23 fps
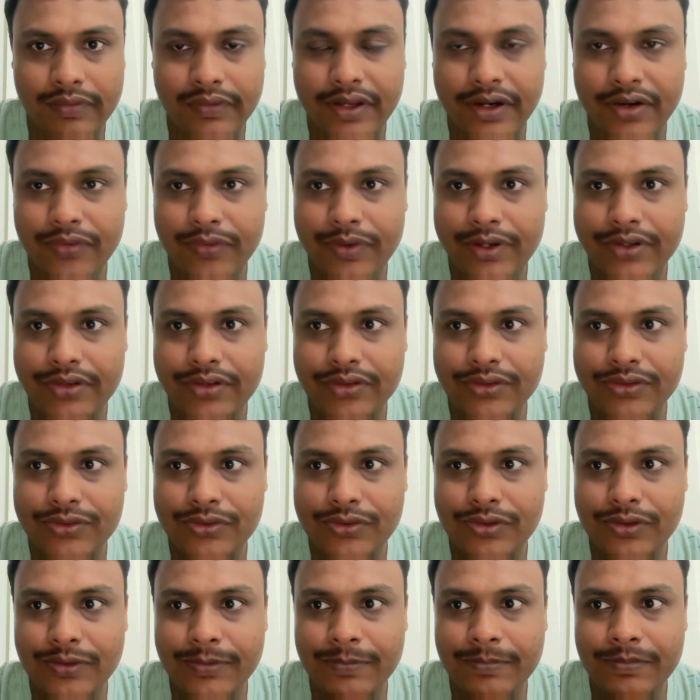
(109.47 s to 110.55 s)
that vector
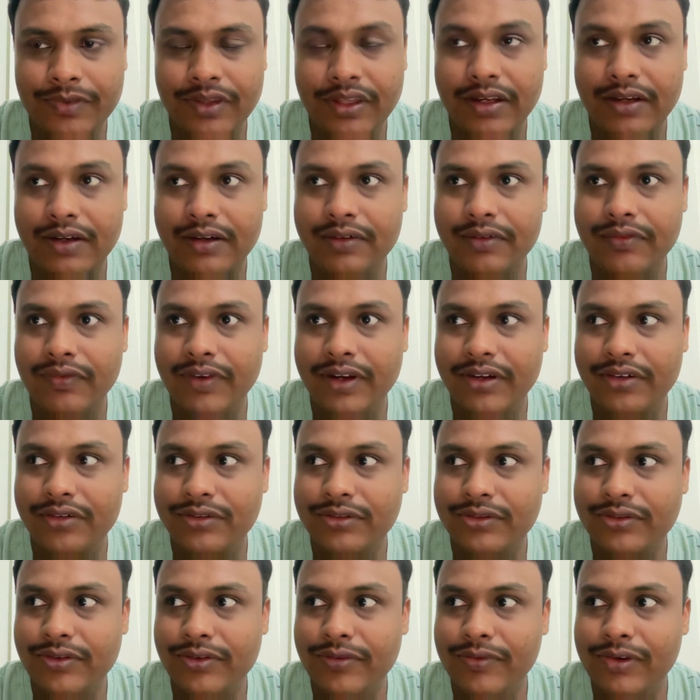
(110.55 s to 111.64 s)
store, then vector
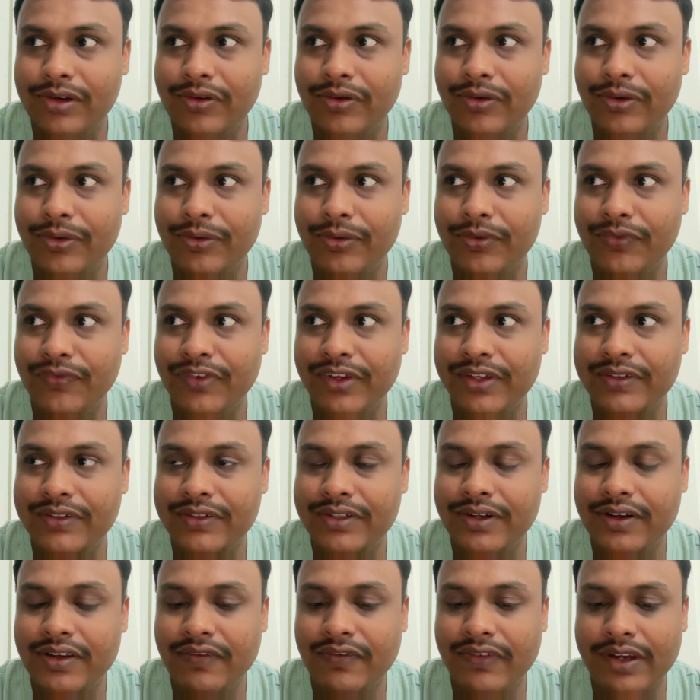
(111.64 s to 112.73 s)
store will going to face
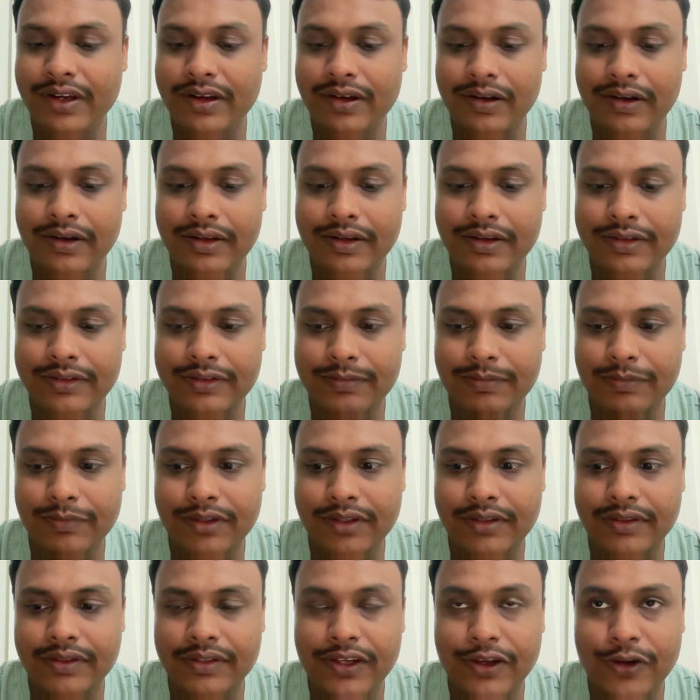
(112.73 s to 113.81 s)
the difficulties,
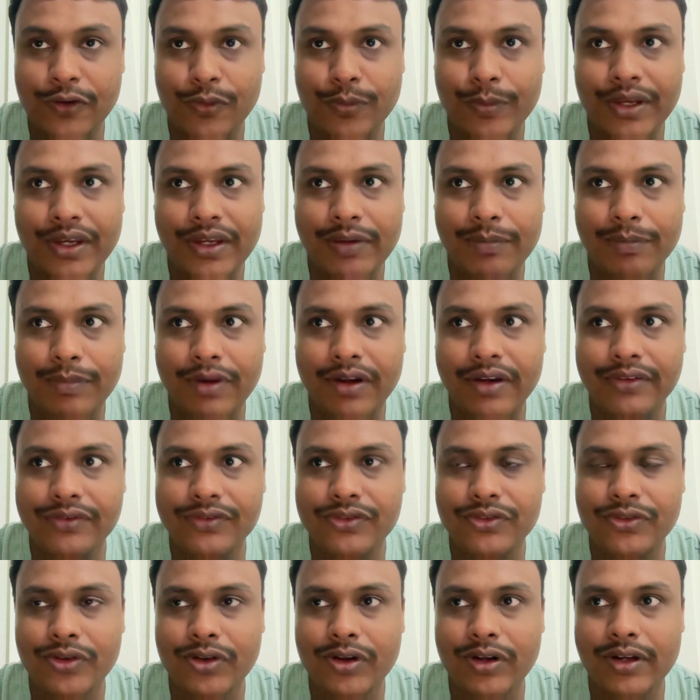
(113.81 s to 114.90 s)
means how many
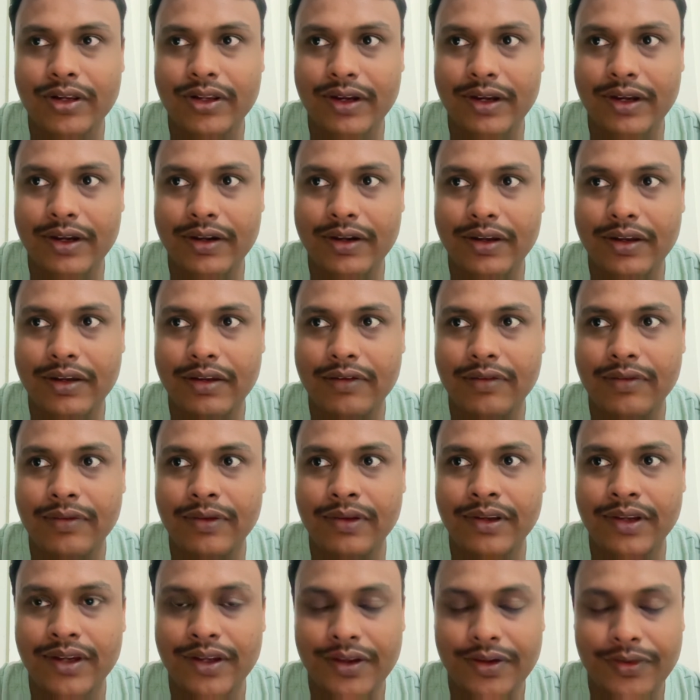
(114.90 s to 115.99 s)
embeddings you are creating,
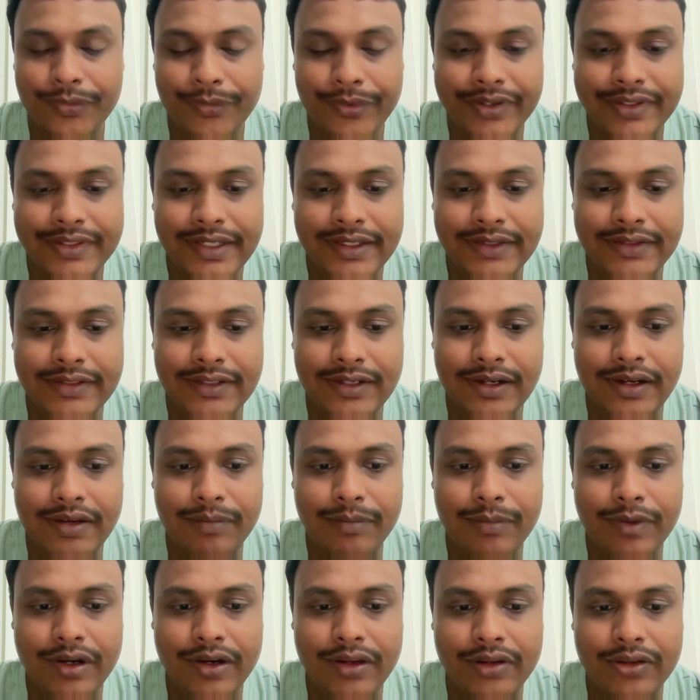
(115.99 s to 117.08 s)
which exactly
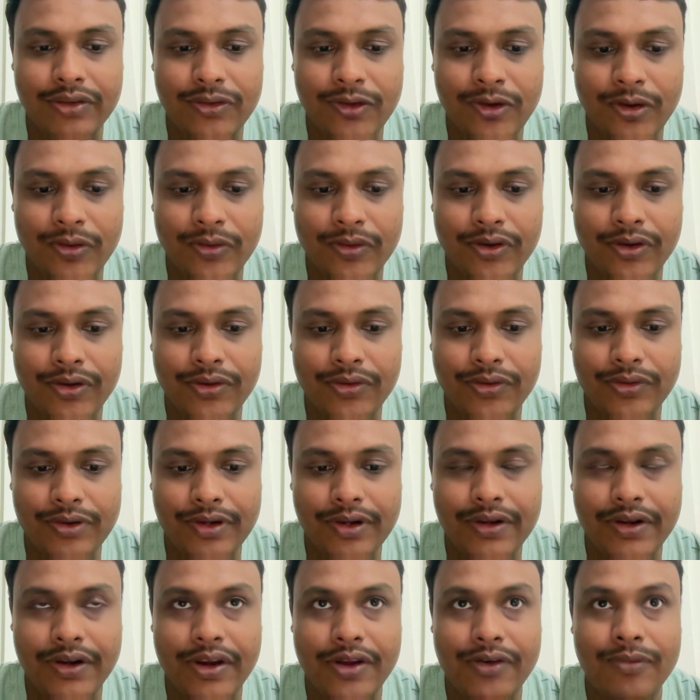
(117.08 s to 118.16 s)
embedding you have need to
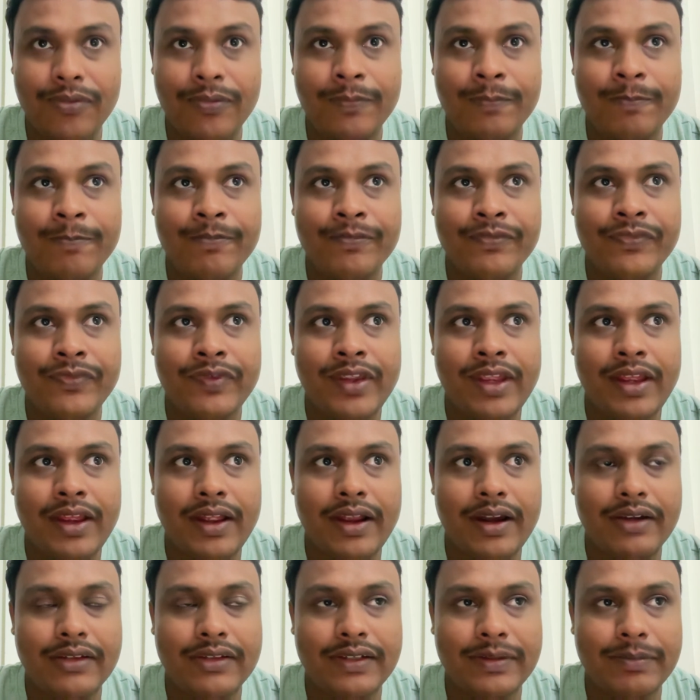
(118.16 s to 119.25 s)
retrieve.
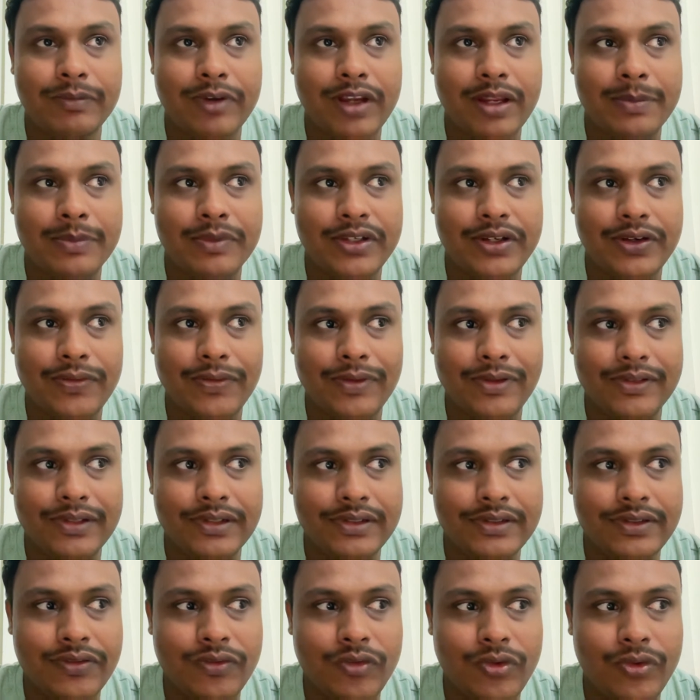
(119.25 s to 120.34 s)
And sometimes it will
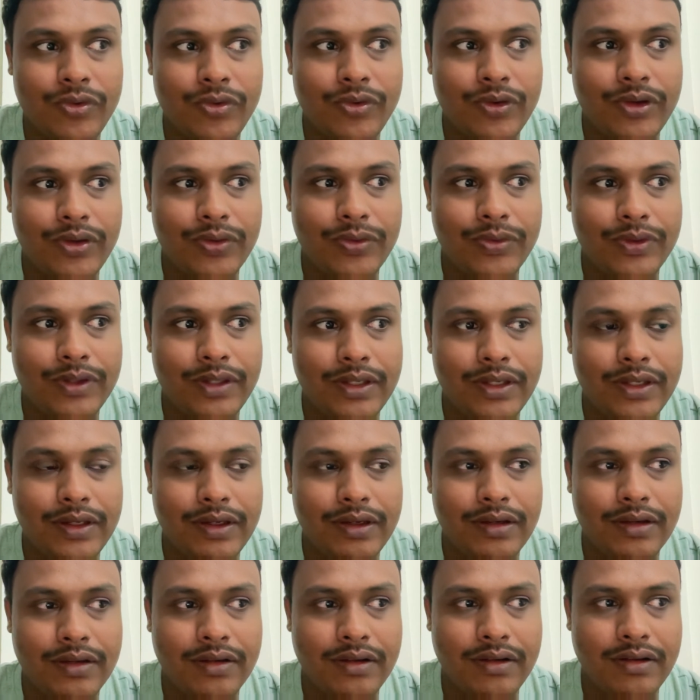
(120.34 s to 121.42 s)
just going to give
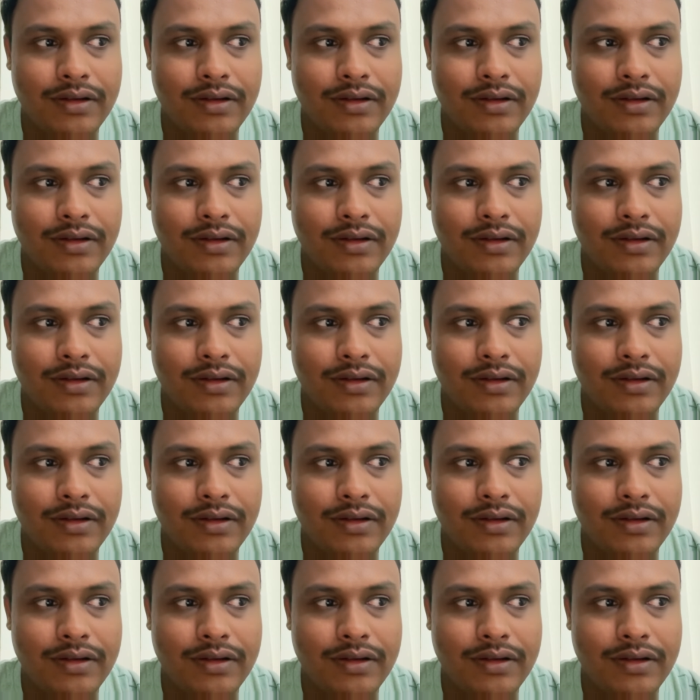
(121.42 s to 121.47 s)
the